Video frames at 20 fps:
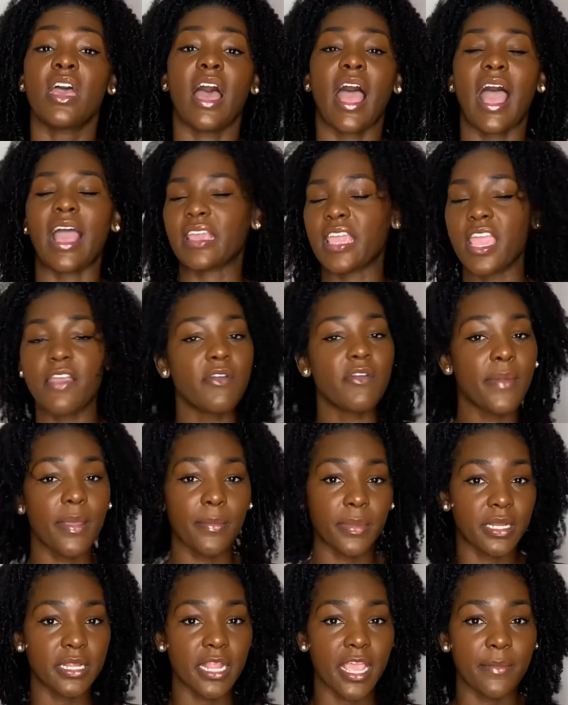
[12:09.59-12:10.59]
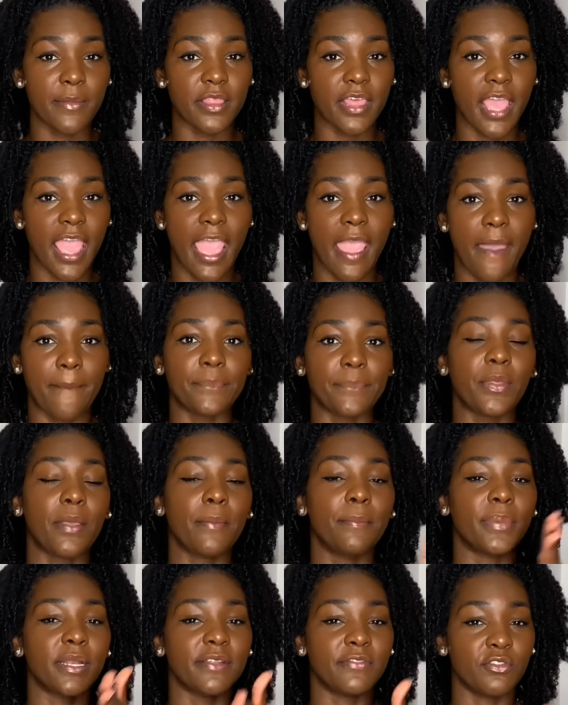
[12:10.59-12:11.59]
I can't remember the name of the app,
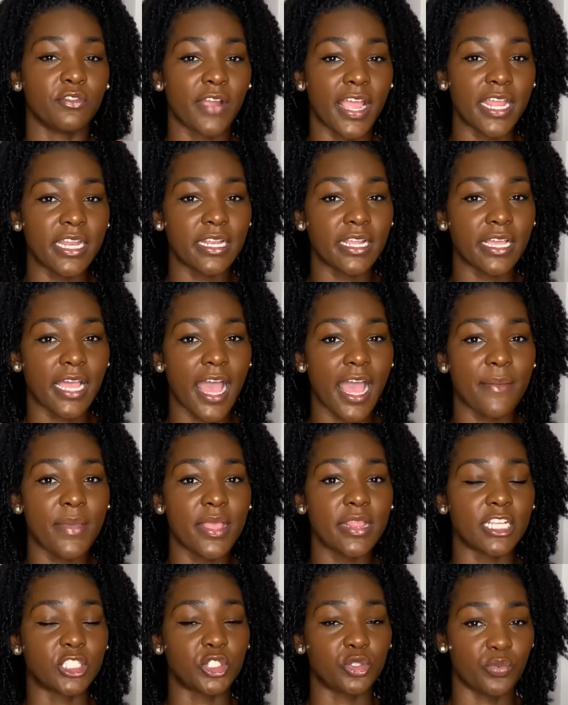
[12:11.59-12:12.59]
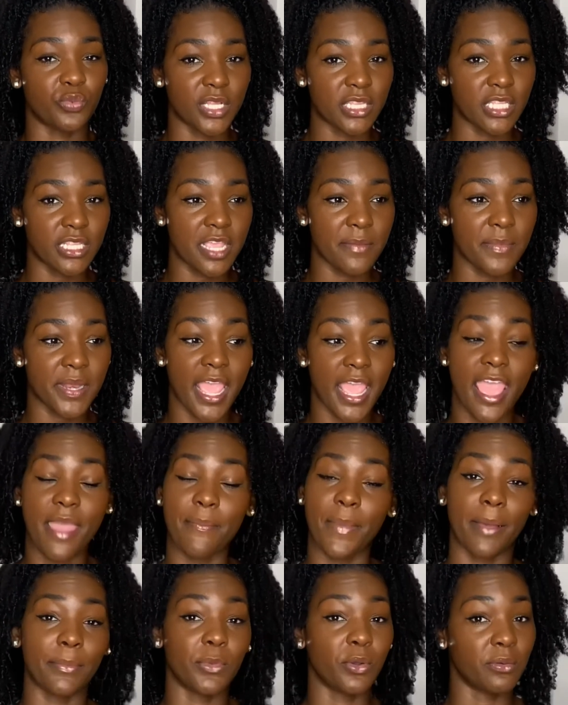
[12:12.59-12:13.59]
but if you write in the comment that you want the name of the app,
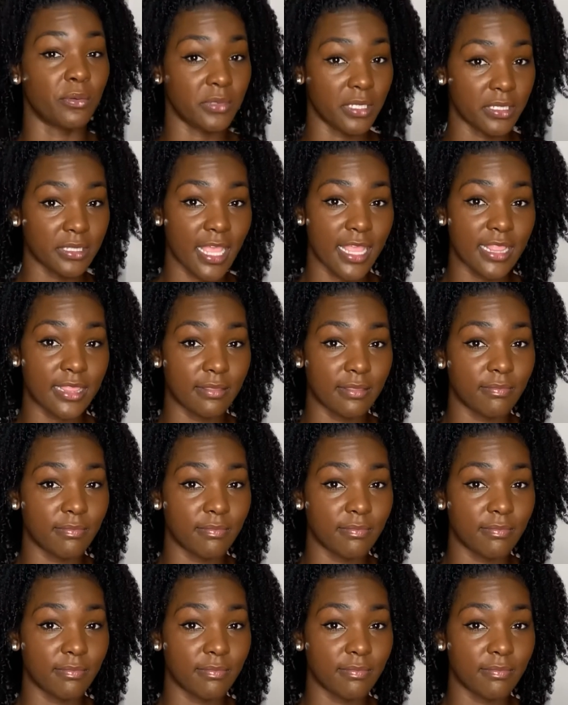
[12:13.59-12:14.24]
I'm going to look at